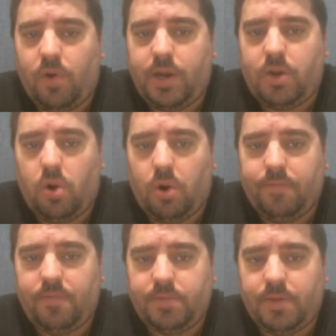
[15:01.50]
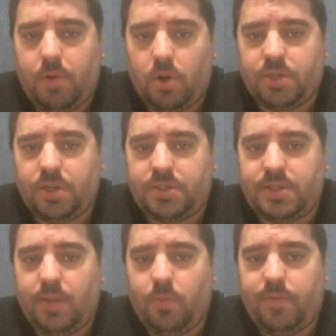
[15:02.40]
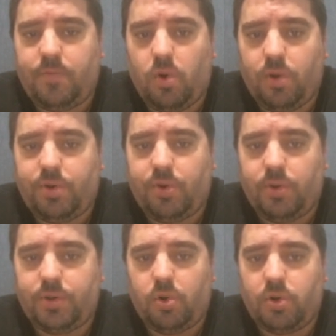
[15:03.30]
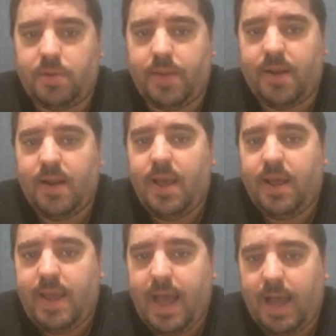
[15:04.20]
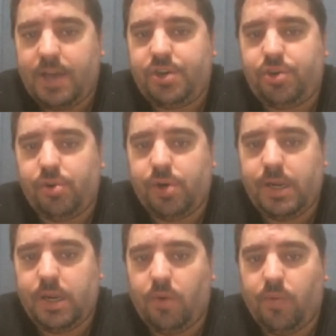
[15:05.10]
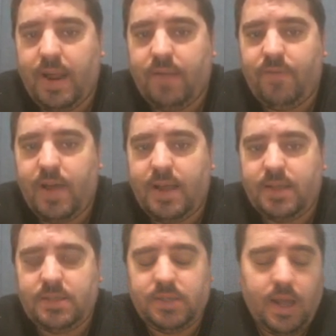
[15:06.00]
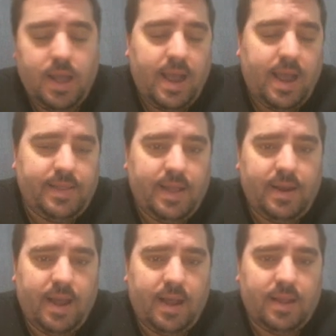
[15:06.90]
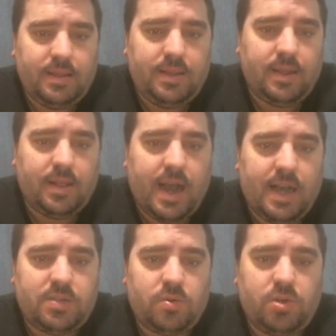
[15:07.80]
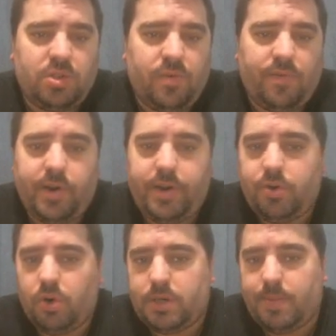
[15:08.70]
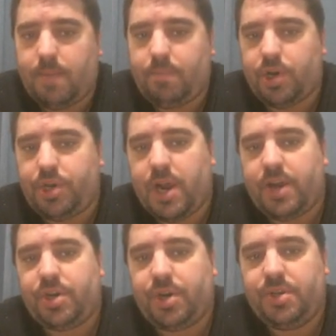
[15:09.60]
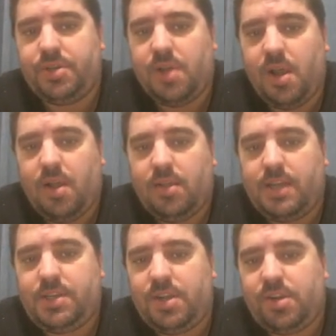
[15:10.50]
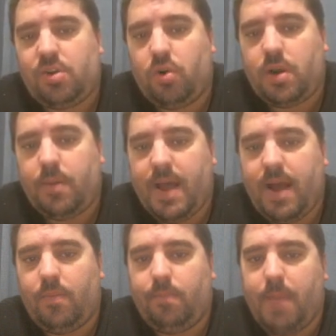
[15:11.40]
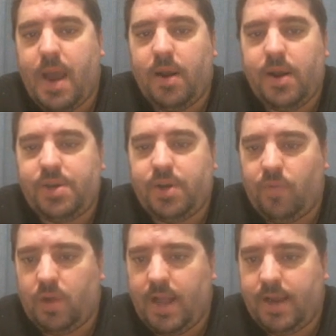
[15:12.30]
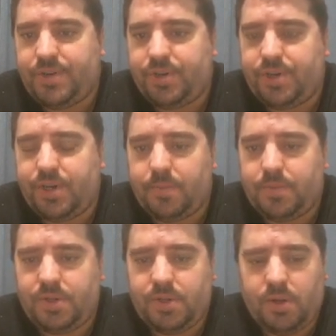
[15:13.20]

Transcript: gone from deposits, and then we've gone through and talked about cash during a ramp phase. And then because we've already talked about projections, let's just talk about marriage and relationships.